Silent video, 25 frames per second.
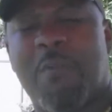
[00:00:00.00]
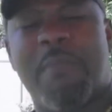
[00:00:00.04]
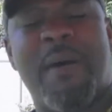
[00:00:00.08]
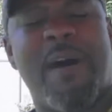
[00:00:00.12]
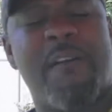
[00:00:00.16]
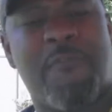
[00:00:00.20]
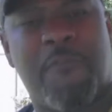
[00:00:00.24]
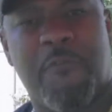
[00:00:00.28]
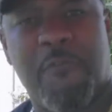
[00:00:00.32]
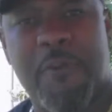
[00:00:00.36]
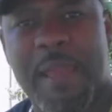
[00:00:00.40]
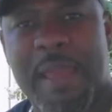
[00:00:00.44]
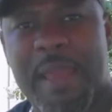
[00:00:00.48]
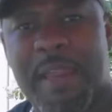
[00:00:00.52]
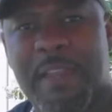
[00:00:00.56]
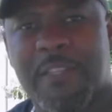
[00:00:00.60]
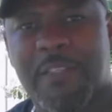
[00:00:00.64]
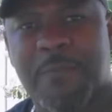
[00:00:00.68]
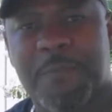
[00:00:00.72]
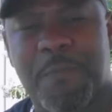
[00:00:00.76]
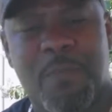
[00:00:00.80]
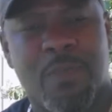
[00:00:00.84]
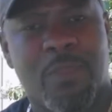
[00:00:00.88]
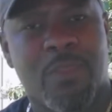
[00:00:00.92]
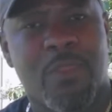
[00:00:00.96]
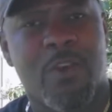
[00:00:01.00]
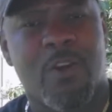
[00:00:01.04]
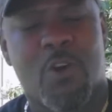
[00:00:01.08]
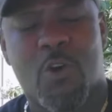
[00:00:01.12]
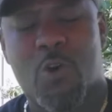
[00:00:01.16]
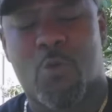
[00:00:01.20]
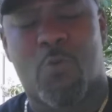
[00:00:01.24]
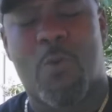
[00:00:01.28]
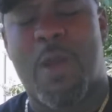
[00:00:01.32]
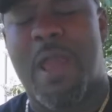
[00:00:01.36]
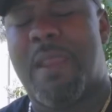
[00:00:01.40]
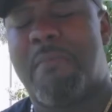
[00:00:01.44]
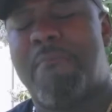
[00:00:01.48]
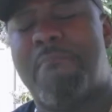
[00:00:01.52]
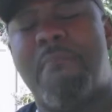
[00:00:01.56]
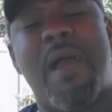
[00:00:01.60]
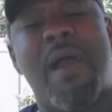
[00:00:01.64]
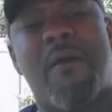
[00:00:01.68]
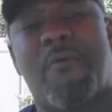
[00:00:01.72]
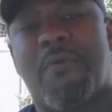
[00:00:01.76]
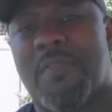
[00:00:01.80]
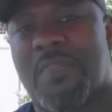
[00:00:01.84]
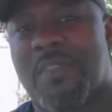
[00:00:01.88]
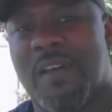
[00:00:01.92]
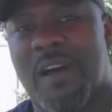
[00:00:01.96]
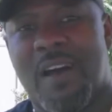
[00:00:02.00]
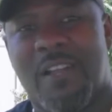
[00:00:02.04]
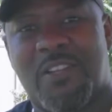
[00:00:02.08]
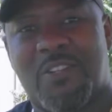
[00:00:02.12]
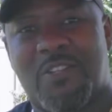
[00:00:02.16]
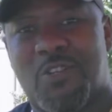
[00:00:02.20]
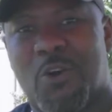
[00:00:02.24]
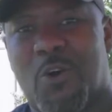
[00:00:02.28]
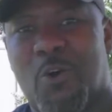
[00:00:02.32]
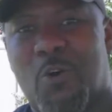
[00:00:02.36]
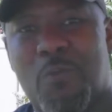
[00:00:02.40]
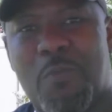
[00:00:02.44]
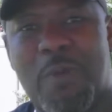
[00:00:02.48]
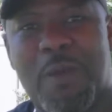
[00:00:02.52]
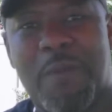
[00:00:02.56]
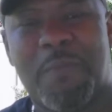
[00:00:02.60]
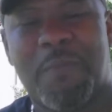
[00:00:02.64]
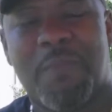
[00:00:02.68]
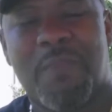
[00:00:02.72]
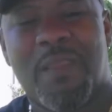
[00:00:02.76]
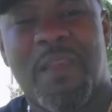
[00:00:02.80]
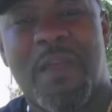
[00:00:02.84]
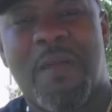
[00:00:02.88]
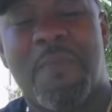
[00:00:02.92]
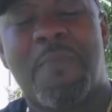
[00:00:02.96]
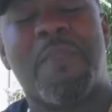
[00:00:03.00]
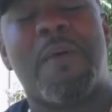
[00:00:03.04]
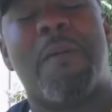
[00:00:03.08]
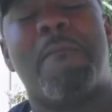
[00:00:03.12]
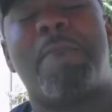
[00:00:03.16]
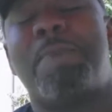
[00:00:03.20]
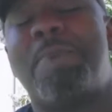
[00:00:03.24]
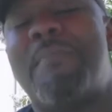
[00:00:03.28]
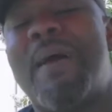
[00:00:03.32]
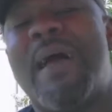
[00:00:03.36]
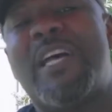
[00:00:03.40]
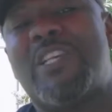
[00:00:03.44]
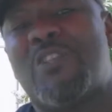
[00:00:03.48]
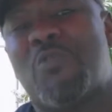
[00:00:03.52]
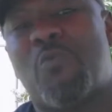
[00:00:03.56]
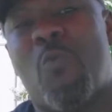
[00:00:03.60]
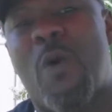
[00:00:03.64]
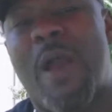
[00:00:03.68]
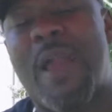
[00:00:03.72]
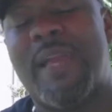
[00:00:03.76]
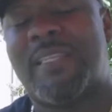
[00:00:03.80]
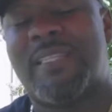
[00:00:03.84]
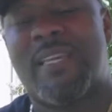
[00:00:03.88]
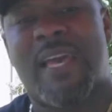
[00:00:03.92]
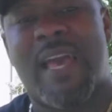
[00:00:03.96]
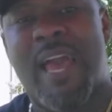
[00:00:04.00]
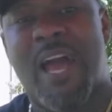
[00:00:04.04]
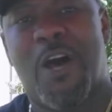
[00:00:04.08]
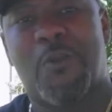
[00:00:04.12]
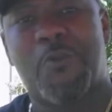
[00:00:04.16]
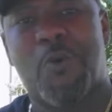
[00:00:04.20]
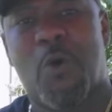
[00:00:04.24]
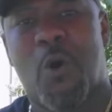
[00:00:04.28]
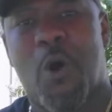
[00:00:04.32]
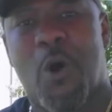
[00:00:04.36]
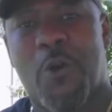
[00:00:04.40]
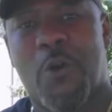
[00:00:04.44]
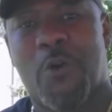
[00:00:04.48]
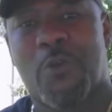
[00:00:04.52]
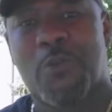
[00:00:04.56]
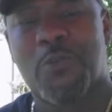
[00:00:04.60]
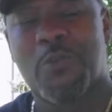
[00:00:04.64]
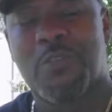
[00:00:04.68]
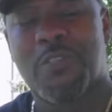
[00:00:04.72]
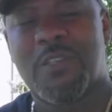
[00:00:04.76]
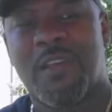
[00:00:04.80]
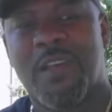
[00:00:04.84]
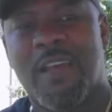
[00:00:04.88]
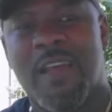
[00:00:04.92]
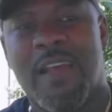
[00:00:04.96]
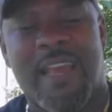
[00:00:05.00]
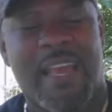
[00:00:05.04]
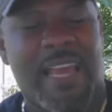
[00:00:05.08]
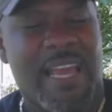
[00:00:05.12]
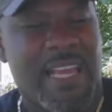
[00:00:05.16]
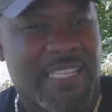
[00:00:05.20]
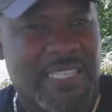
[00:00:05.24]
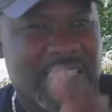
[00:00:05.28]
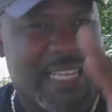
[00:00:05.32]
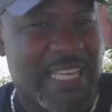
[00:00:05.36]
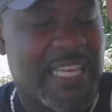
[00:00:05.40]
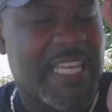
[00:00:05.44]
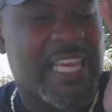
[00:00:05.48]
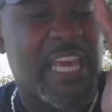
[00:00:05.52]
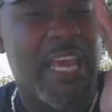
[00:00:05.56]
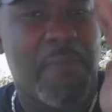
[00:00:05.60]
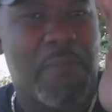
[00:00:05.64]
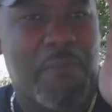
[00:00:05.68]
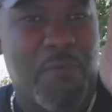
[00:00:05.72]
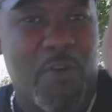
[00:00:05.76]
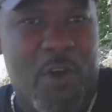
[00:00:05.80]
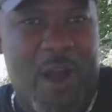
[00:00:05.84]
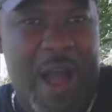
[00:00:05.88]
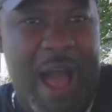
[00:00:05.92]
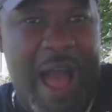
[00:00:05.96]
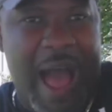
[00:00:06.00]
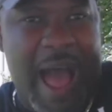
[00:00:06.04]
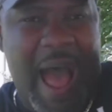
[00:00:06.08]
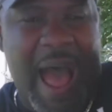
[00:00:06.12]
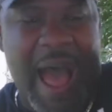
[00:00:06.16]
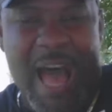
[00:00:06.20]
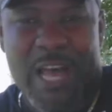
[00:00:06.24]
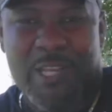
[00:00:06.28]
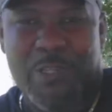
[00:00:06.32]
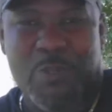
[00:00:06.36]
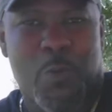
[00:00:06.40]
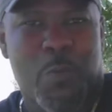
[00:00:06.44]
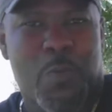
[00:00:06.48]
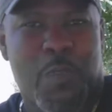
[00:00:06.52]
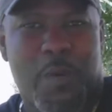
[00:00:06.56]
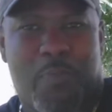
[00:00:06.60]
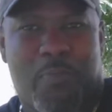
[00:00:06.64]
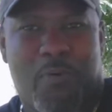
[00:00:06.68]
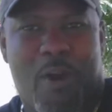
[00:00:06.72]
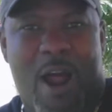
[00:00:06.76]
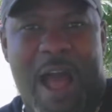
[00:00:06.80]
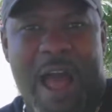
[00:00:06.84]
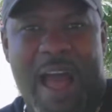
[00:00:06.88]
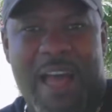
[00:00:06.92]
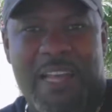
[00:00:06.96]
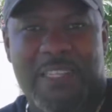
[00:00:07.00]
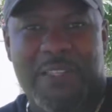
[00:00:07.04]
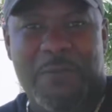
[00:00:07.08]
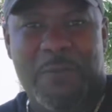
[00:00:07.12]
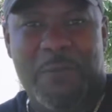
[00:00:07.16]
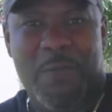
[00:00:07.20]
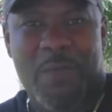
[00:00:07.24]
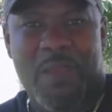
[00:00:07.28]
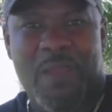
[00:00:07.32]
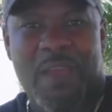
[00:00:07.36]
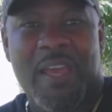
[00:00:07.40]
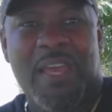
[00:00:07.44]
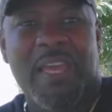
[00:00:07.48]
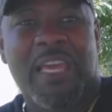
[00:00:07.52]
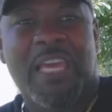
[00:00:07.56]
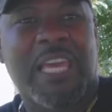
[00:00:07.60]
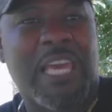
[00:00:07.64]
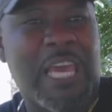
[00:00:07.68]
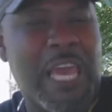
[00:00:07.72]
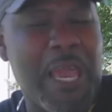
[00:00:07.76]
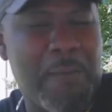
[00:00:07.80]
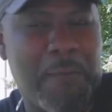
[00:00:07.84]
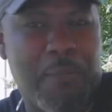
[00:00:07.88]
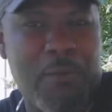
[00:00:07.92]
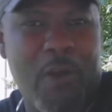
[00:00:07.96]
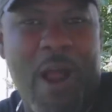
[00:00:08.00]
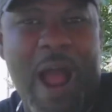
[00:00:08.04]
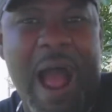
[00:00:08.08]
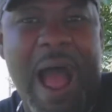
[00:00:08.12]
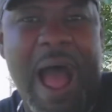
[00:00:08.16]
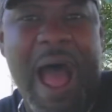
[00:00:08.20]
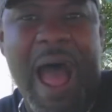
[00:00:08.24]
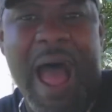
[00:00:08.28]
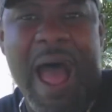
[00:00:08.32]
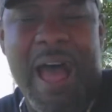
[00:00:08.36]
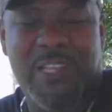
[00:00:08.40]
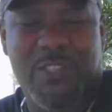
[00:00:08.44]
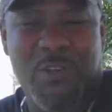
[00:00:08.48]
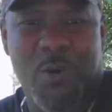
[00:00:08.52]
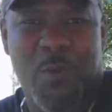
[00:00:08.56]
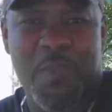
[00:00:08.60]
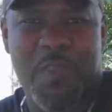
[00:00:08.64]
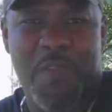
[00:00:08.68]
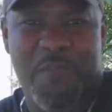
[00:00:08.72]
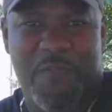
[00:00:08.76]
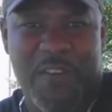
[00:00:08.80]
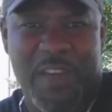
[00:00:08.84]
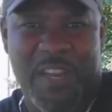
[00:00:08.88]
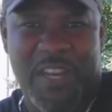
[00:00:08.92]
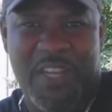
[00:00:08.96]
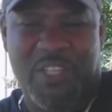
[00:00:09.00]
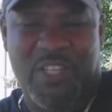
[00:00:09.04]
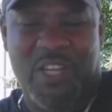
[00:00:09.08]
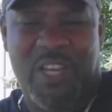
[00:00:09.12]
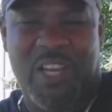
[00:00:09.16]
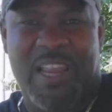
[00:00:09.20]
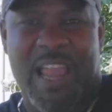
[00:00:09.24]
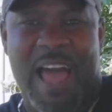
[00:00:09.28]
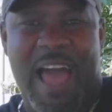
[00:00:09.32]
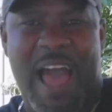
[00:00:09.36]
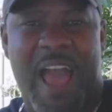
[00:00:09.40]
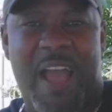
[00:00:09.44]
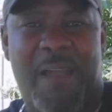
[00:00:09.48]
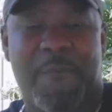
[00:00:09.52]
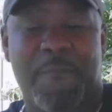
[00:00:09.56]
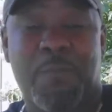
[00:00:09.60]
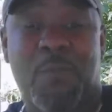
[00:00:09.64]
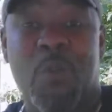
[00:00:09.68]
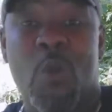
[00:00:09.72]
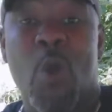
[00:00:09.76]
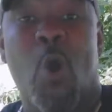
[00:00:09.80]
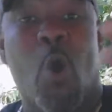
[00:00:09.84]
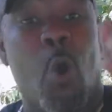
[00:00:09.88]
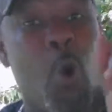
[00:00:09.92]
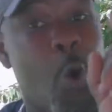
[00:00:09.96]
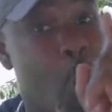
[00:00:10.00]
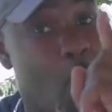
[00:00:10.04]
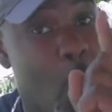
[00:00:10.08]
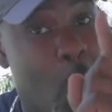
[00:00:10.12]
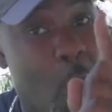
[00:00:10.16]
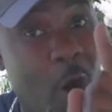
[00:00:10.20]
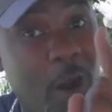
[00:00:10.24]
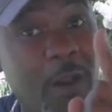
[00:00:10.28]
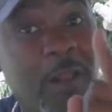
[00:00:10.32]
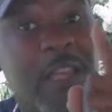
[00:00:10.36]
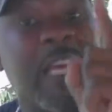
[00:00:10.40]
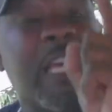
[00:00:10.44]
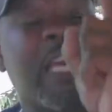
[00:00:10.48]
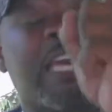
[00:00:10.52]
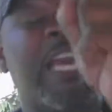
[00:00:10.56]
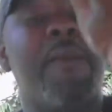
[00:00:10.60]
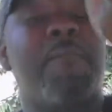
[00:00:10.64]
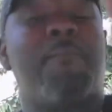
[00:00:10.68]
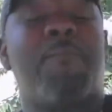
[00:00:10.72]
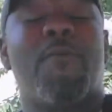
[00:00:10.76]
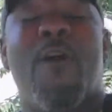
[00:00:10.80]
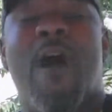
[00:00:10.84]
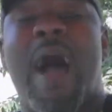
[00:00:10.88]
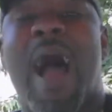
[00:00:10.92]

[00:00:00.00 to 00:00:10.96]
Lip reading: my friends who ran marathons told me. The best way to handle hurdles is to keep your eyes on the prize. Keep your eyes on the finishing line, or keep your